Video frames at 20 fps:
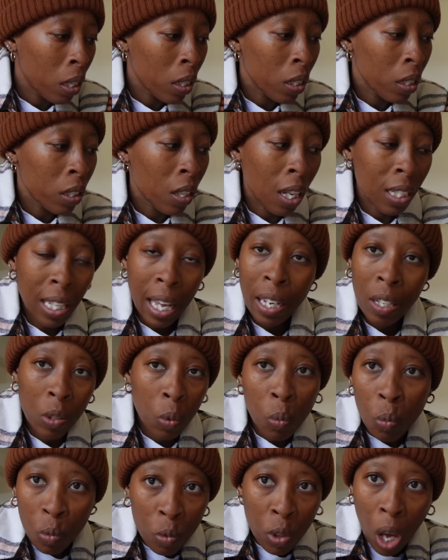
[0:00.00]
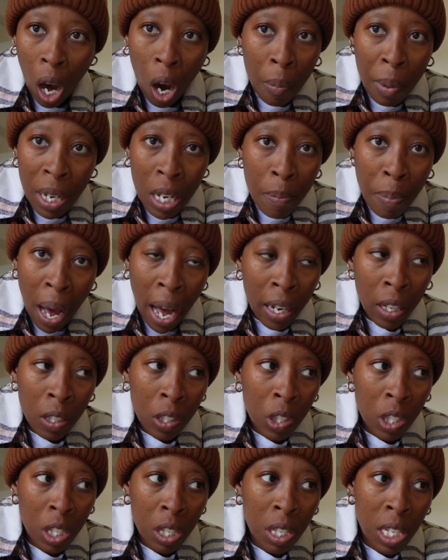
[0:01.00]
So I was like, how many
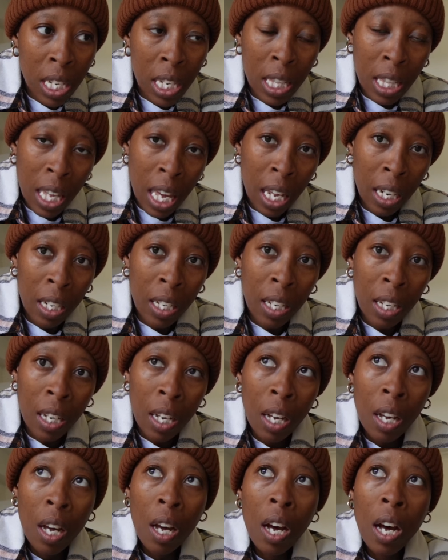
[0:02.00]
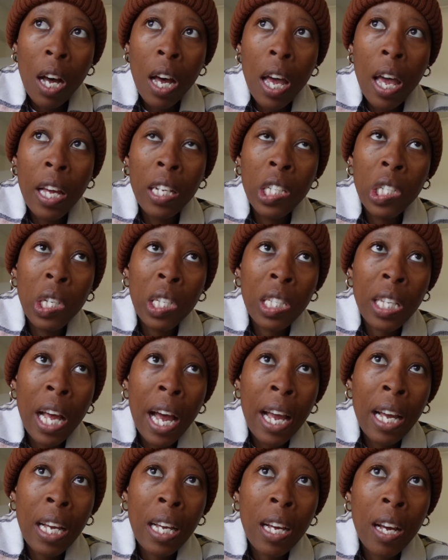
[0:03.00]
panels do you need then? And she was
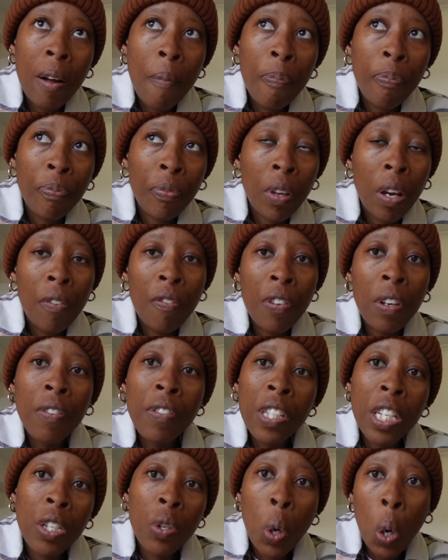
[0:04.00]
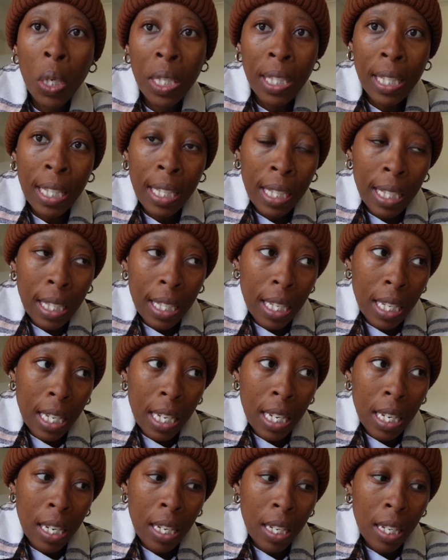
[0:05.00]
like, 15 or
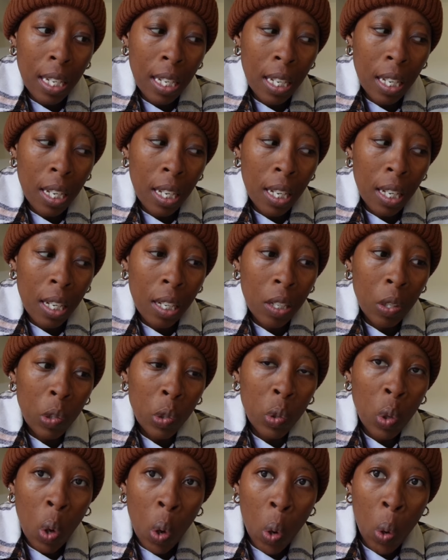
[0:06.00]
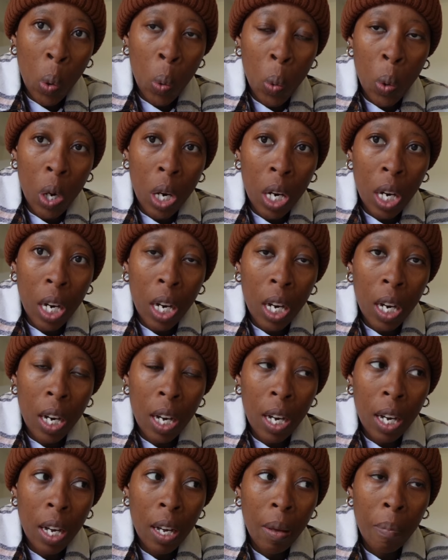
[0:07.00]
16. So
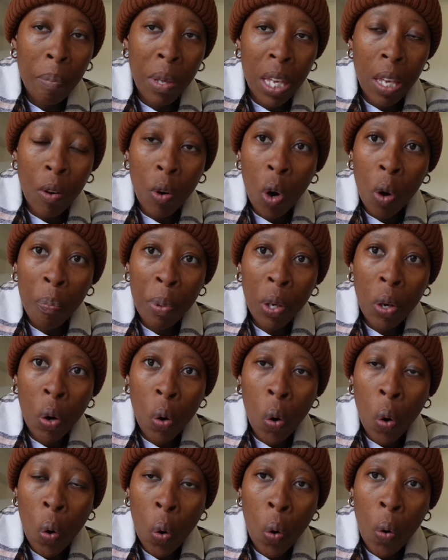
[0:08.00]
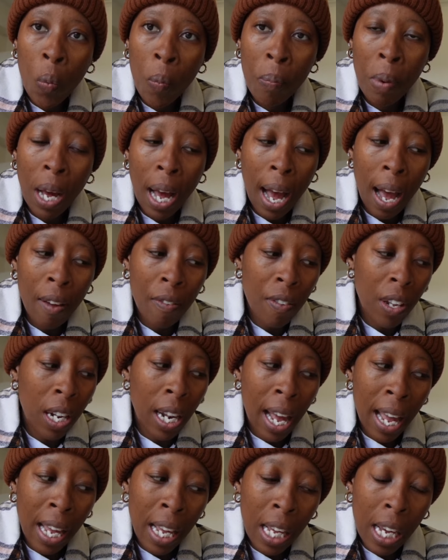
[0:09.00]
me, go big or go home, I feel
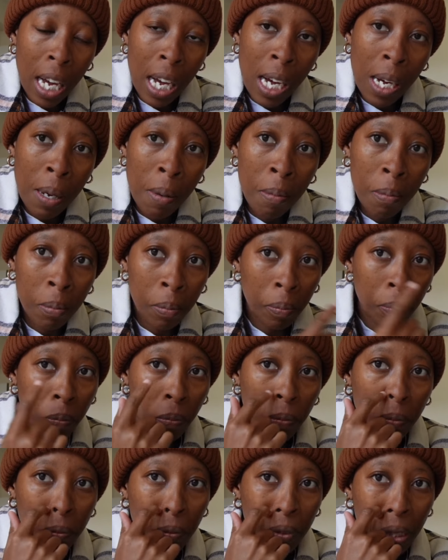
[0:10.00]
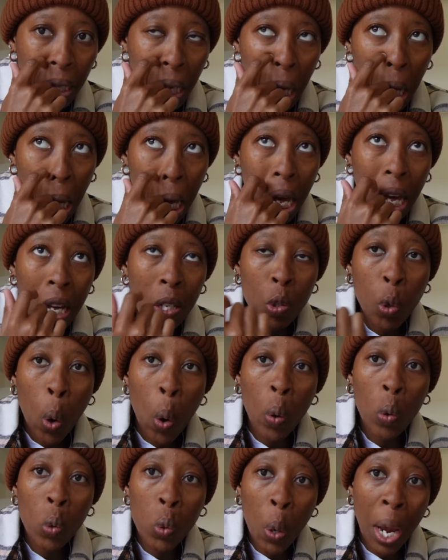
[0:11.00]
like
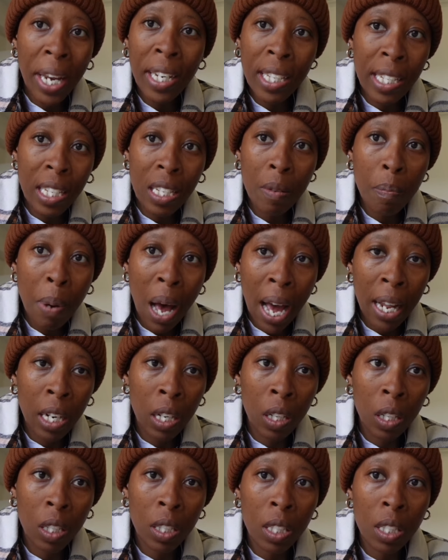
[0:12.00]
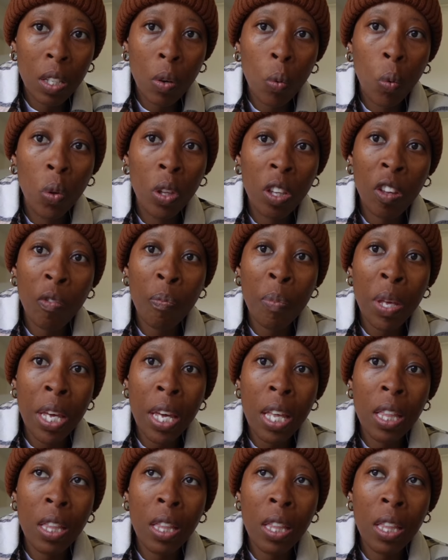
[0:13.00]
20 panels will give me